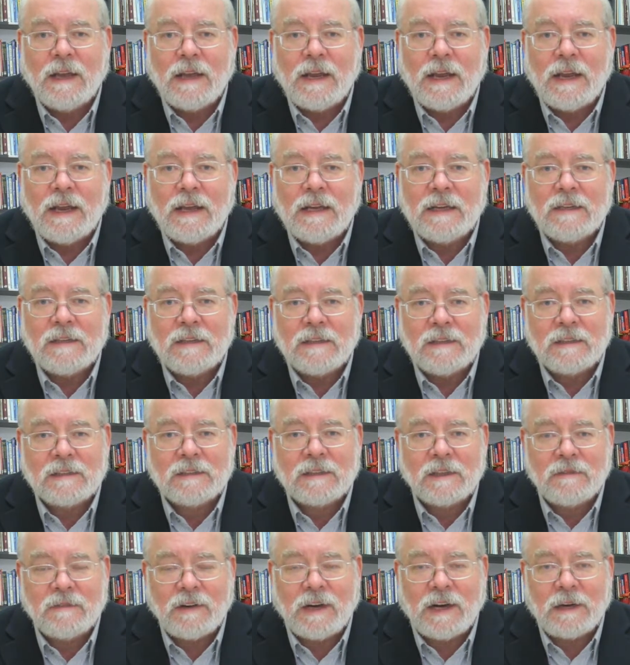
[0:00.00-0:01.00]
and
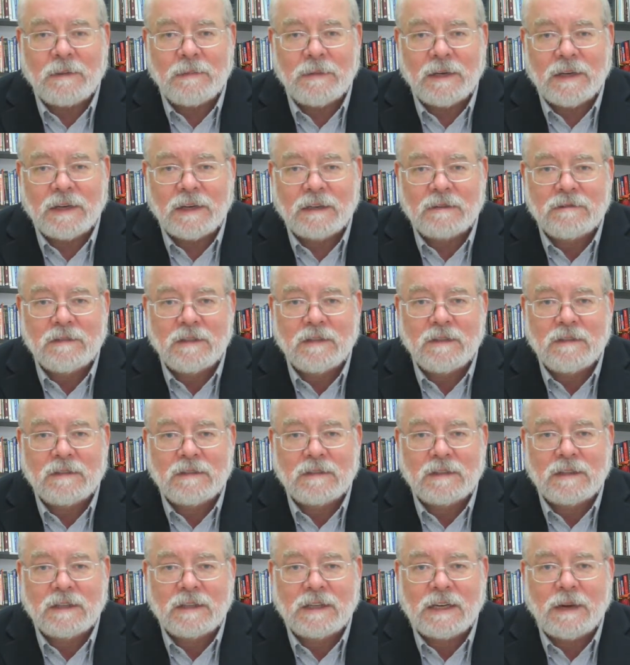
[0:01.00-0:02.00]
this involvement
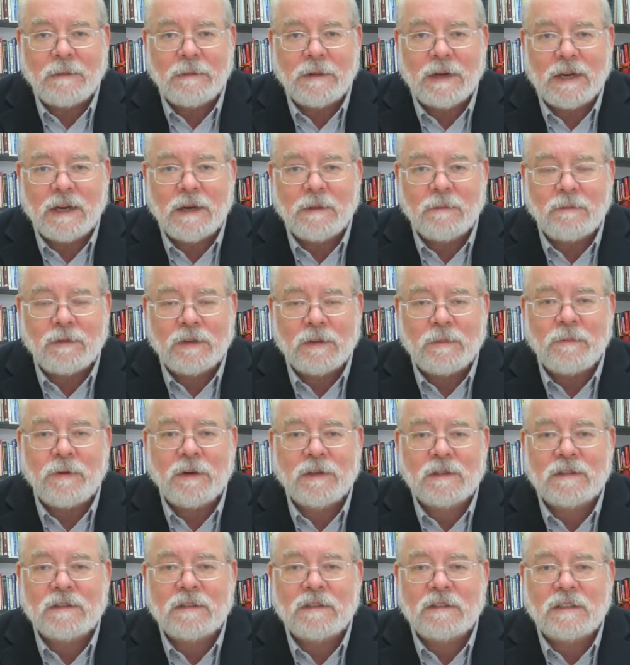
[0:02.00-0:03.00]
includes coming up with
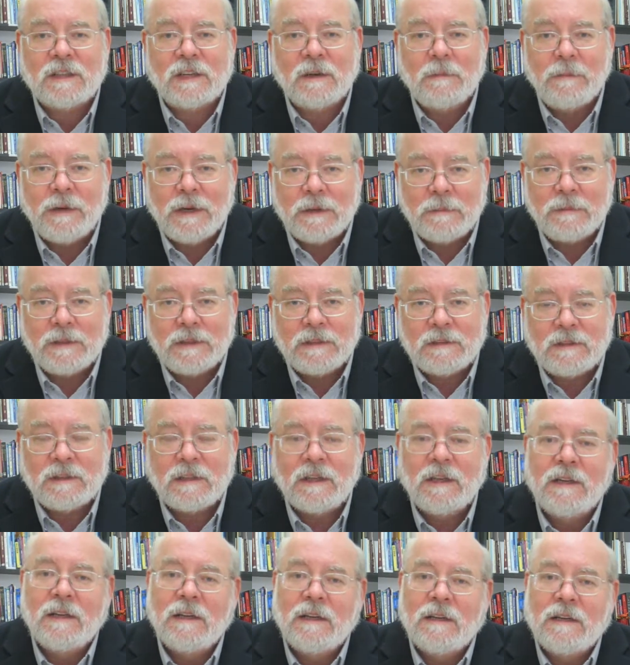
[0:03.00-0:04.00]
personal
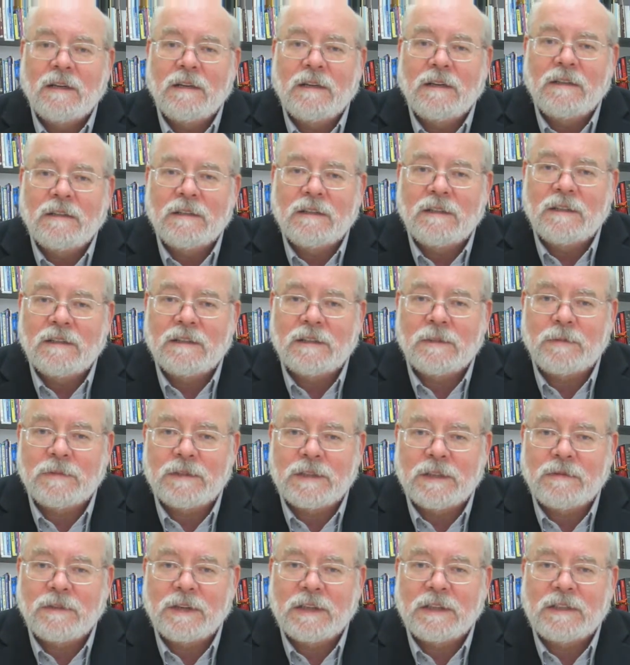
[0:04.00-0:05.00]
commitments to
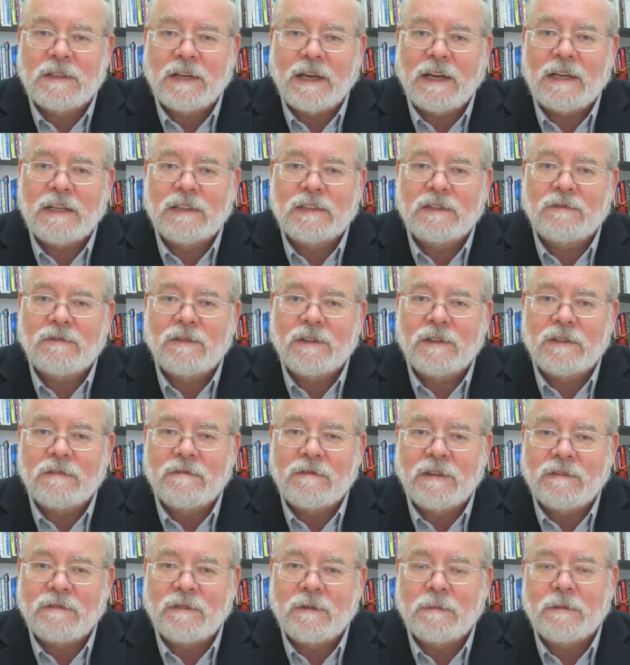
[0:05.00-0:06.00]
specific dates for
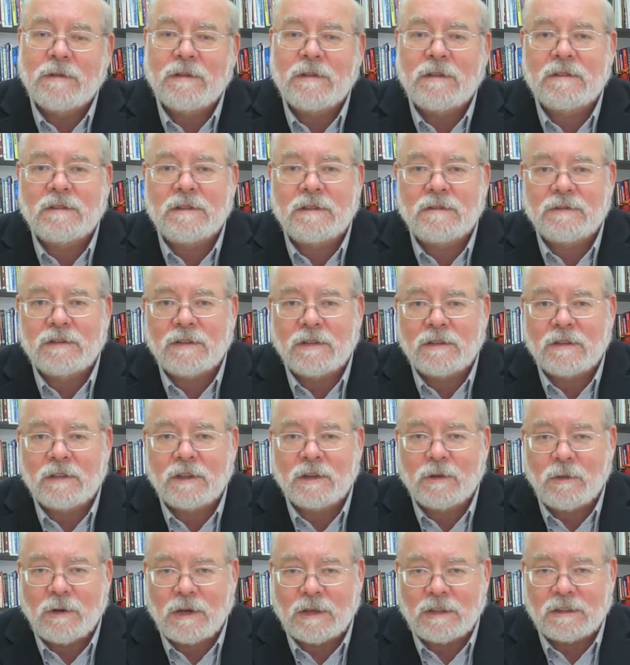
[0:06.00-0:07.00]
deliverables of certain
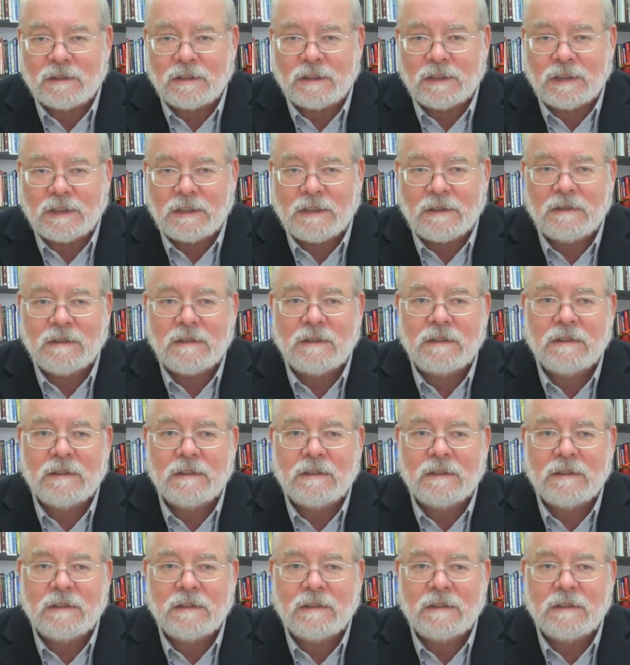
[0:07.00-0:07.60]
quality.